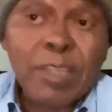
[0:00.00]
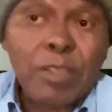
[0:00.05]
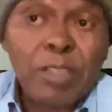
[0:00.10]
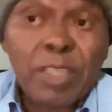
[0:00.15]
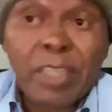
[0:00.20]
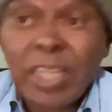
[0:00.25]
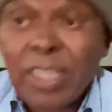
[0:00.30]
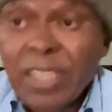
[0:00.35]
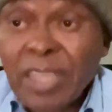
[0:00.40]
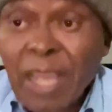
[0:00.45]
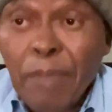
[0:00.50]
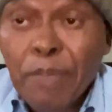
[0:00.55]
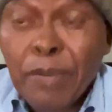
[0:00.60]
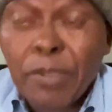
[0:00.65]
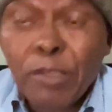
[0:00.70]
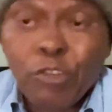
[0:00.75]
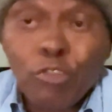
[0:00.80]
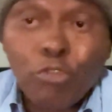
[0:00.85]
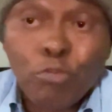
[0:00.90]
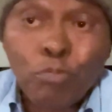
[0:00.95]
This
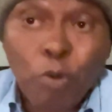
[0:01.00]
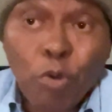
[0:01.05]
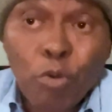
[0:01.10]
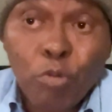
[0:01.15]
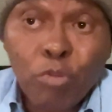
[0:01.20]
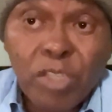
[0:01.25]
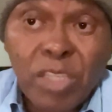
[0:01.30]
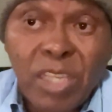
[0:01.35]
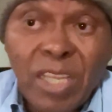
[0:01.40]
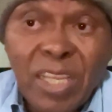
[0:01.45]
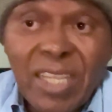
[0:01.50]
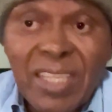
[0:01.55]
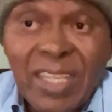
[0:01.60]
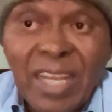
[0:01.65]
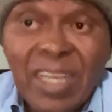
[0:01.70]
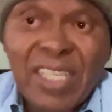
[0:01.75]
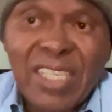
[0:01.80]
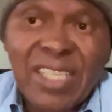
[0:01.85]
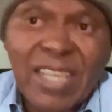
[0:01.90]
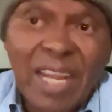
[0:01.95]
happens to both,
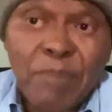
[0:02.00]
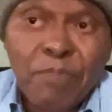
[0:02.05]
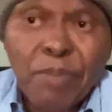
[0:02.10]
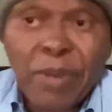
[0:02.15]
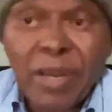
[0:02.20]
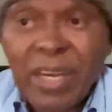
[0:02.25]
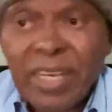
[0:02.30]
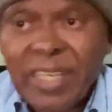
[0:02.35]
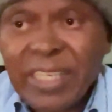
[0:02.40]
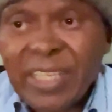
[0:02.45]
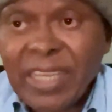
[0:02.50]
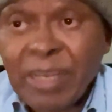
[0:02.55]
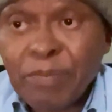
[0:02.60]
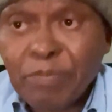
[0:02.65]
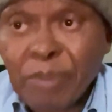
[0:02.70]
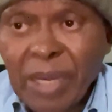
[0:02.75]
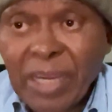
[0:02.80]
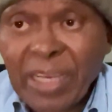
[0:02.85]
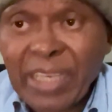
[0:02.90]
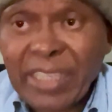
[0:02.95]
that is non-paralytic and
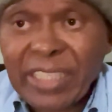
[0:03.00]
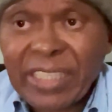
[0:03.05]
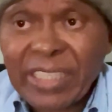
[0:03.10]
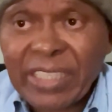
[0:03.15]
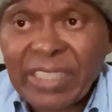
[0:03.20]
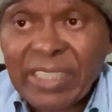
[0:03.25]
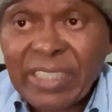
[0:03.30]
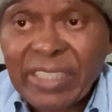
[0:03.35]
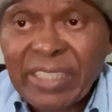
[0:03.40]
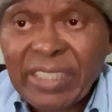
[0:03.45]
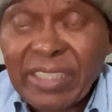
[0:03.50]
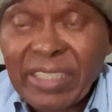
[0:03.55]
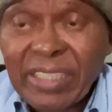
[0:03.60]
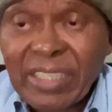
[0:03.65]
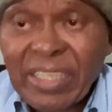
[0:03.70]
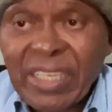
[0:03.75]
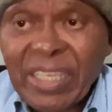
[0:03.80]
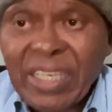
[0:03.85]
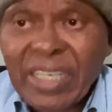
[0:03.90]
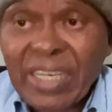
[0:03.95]
paralytic,
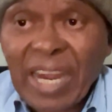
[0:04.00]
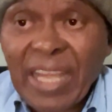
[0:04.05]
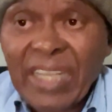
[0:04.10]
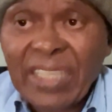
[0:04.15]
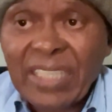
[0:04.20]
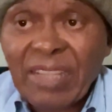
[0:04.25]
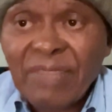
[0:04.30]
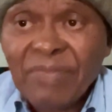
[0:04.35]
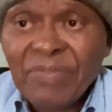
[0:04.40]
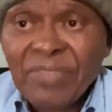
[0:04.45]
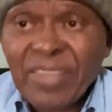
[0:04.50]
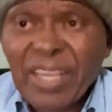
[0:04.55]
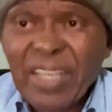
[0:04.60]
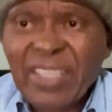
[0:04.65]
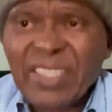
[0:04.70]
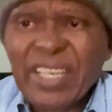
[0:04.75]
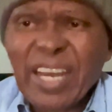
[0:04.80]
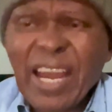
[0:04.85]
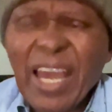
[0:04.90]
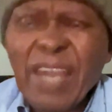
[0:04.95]
right? They
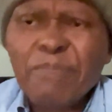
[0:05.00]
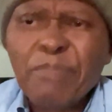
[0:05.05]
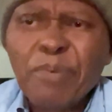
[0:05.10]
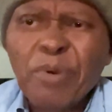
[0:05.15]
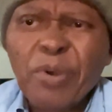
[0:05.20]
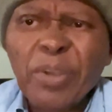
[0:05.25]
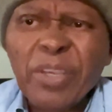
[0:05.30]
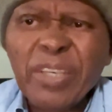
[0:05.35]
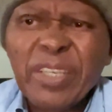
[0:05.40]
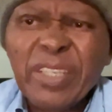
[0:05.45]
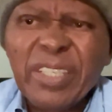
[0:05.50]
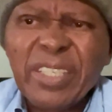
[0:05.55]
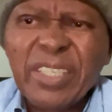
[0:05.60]
tripod.